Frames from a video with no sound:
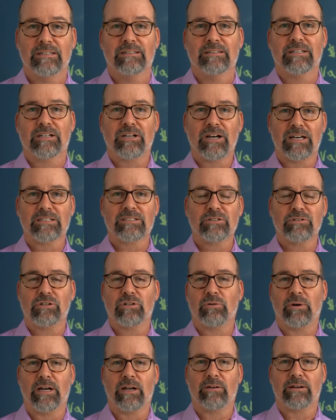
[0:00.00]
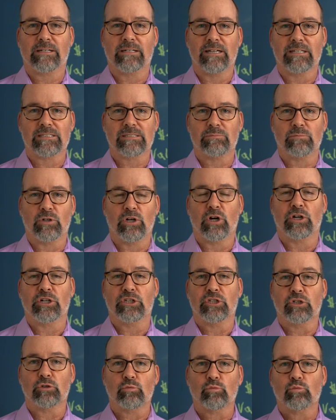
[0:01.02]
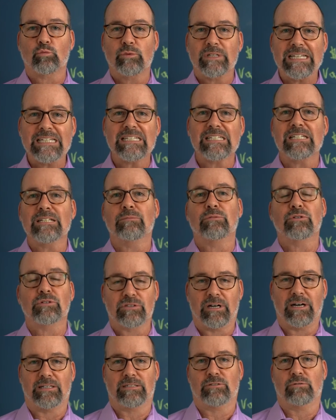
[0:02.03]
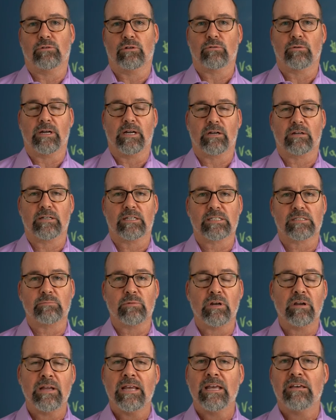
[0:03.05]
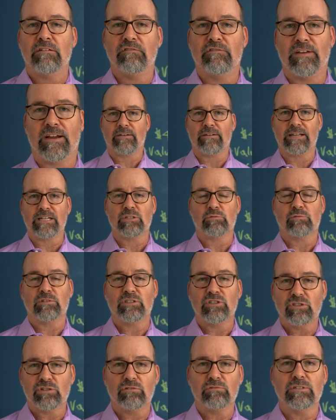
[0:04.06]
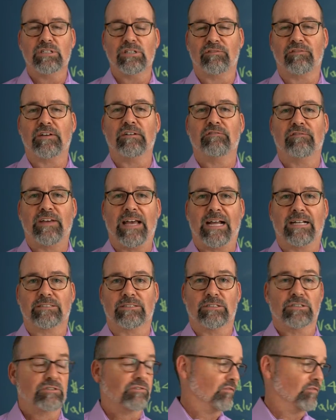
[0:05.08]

The cost to acquire a customer, or your reasonable cost to acquire a customer, varies with two different factors.